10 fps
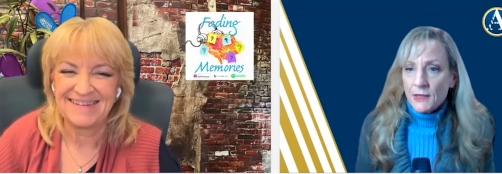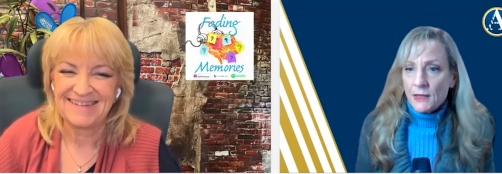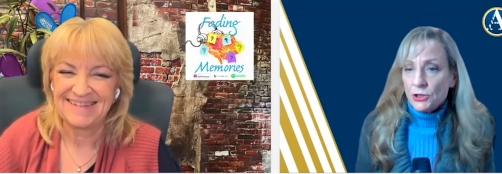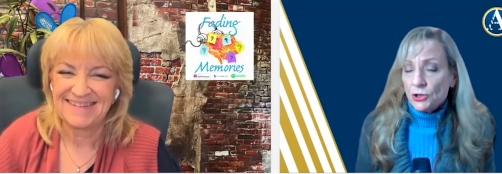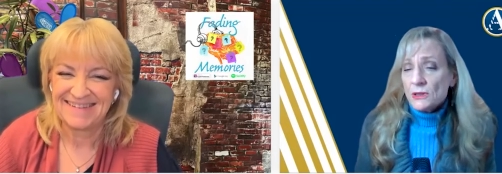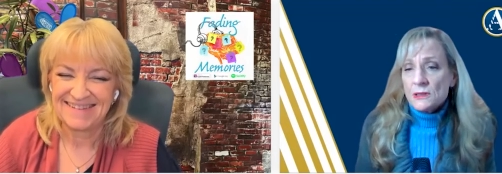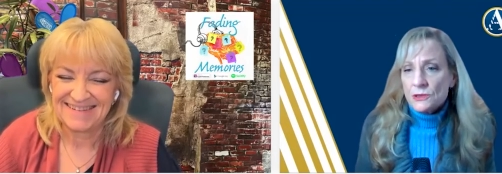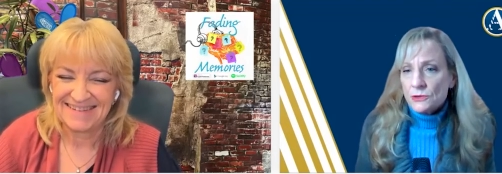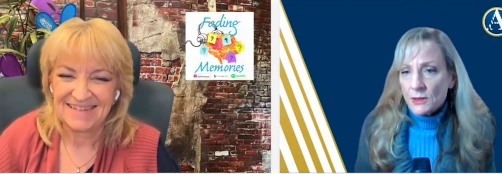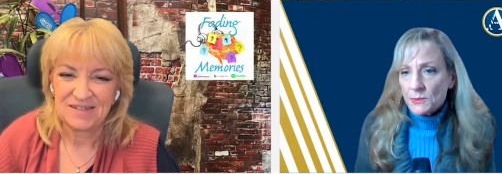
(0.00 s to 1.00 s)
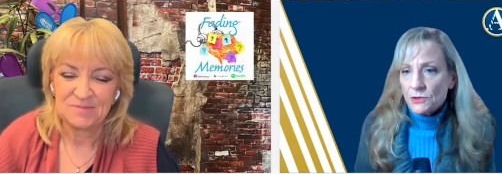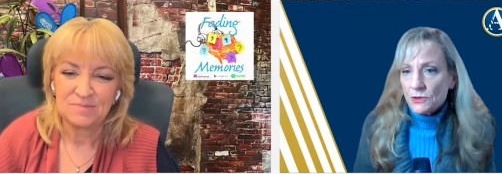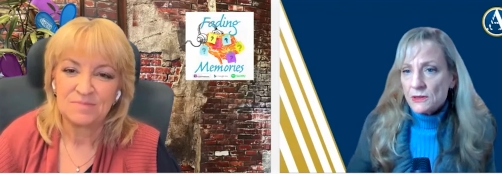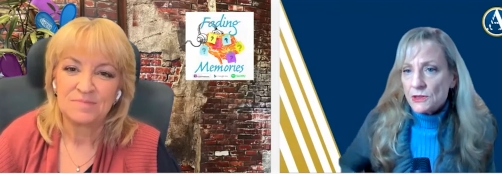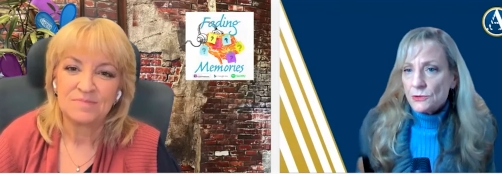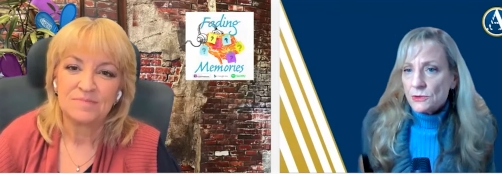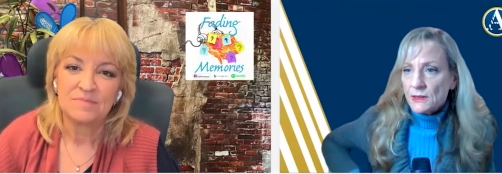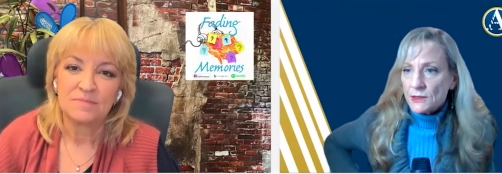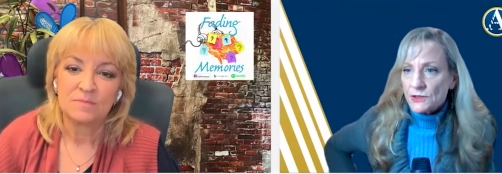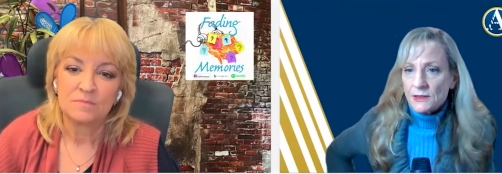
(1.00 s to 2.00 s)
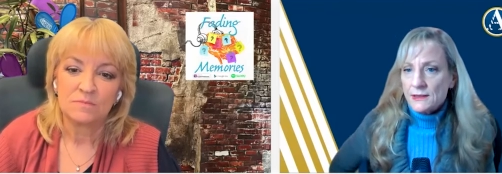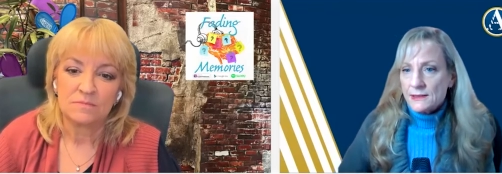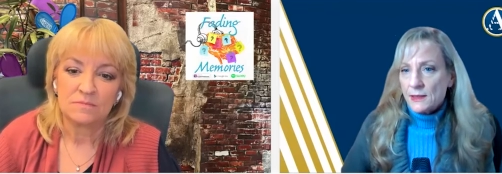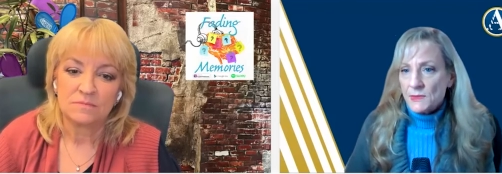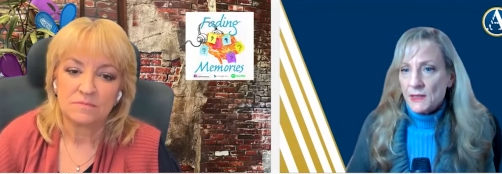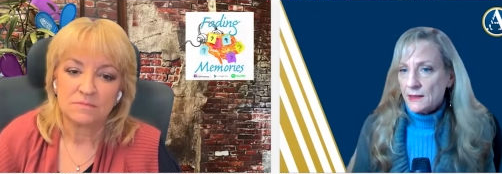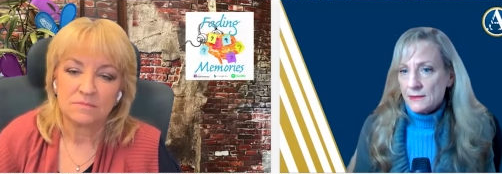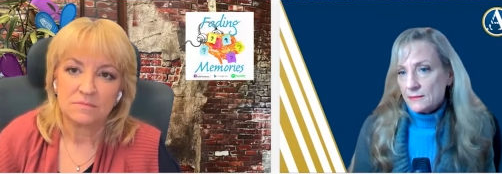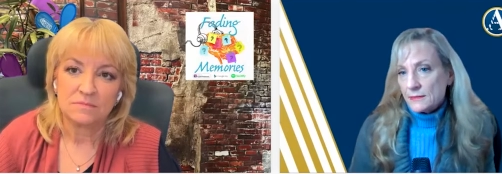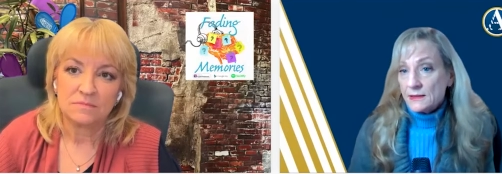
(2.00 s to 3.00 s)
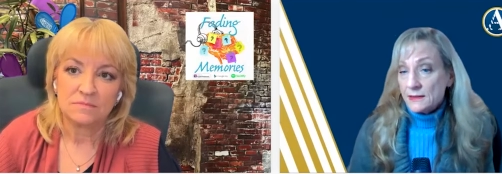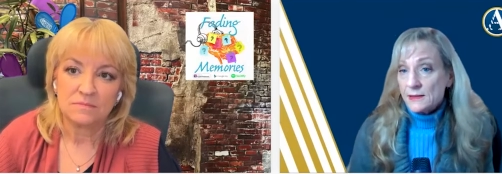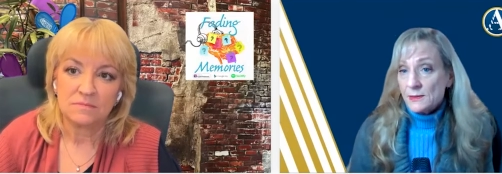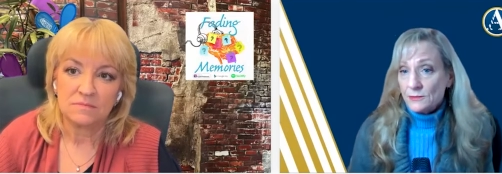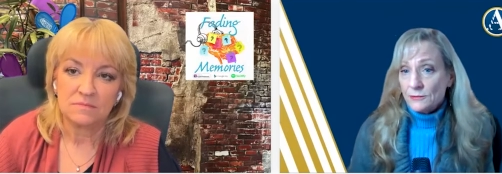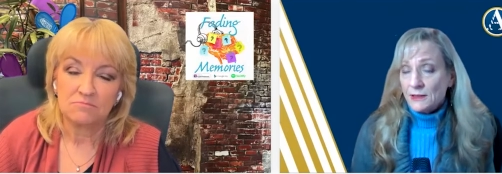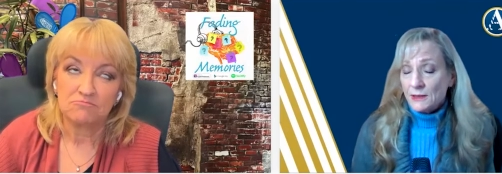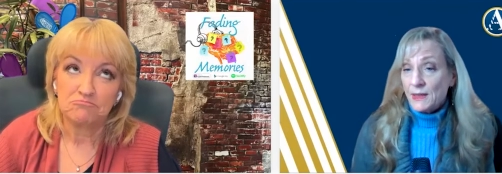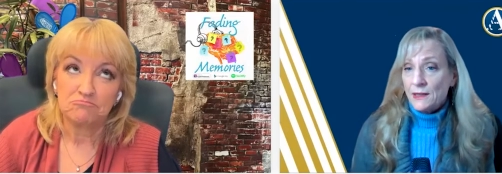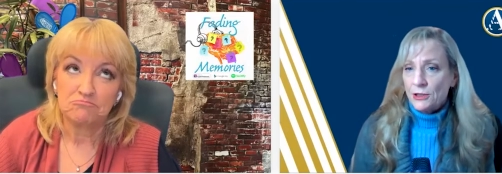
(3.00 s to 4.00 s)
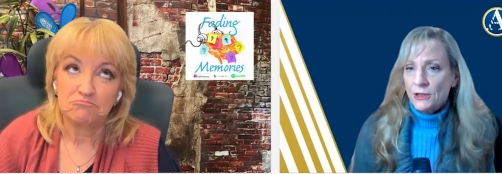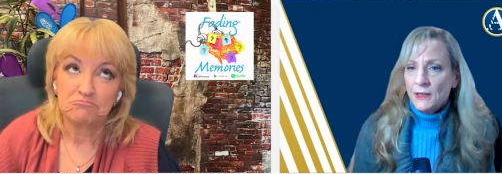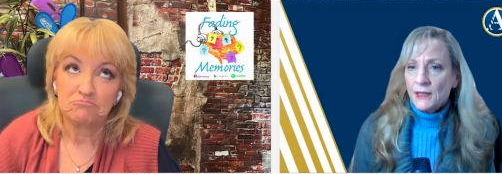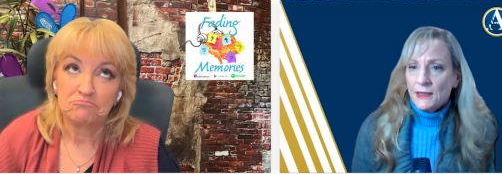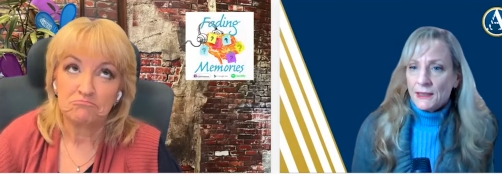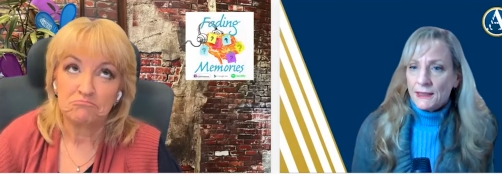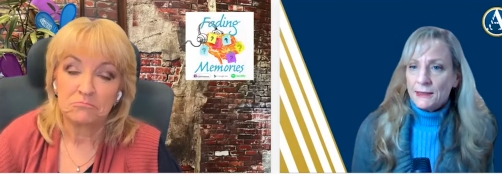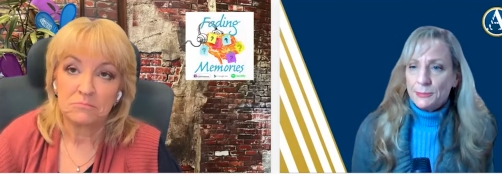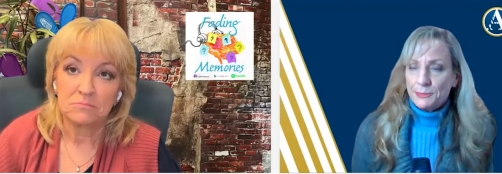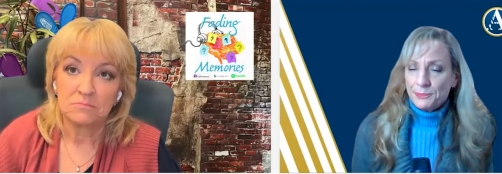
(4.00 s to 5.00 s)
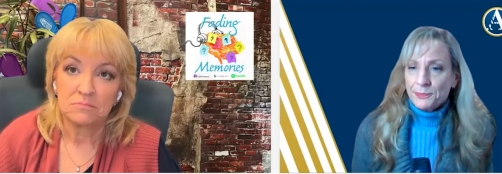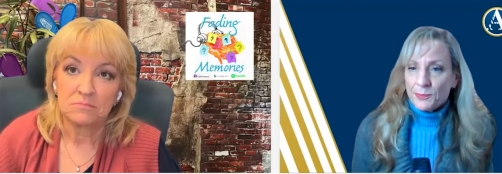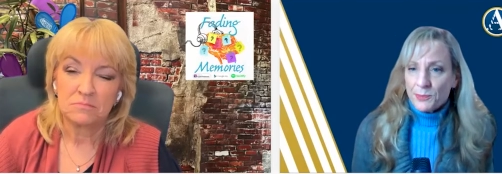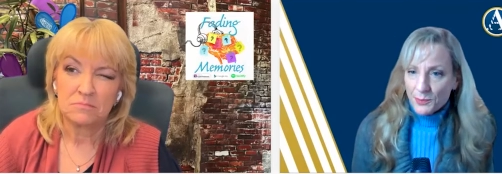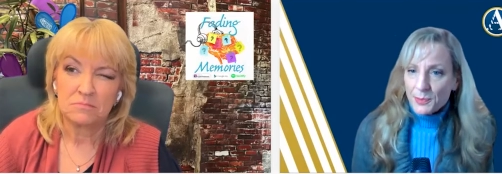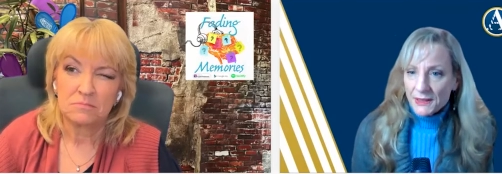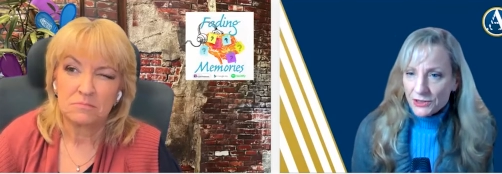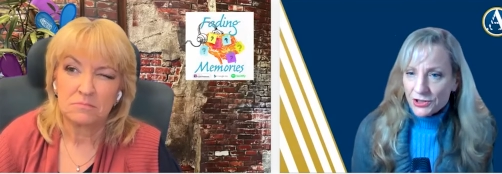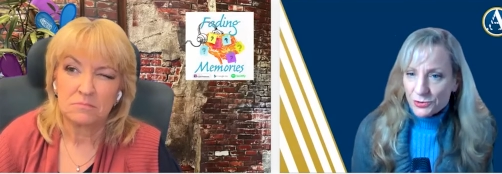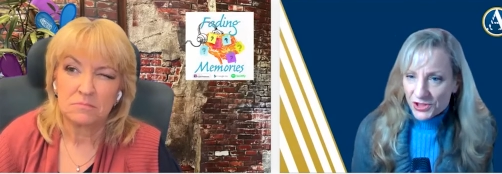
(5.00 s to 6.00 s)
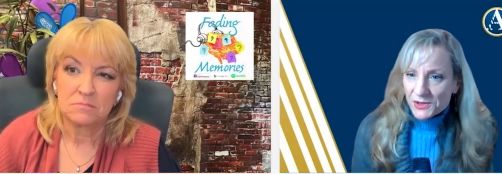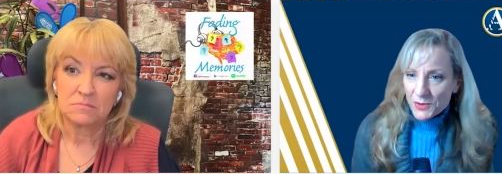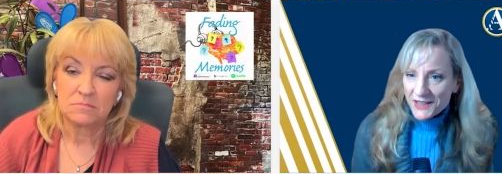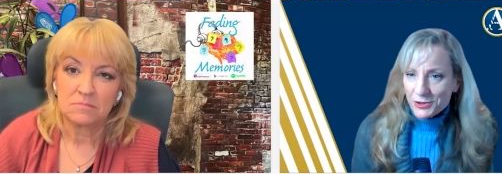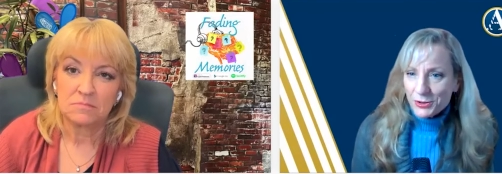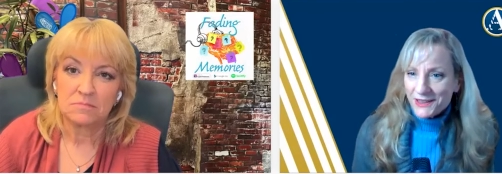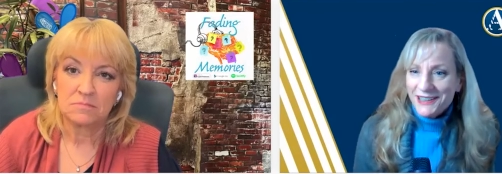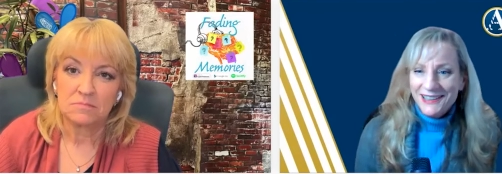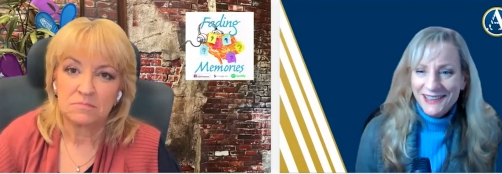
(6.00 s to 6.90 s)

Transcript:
Speaker 1: yeah, you can do. I mean, you can do it actually on the same day. It doesn't really matter, um, but you just want to do it.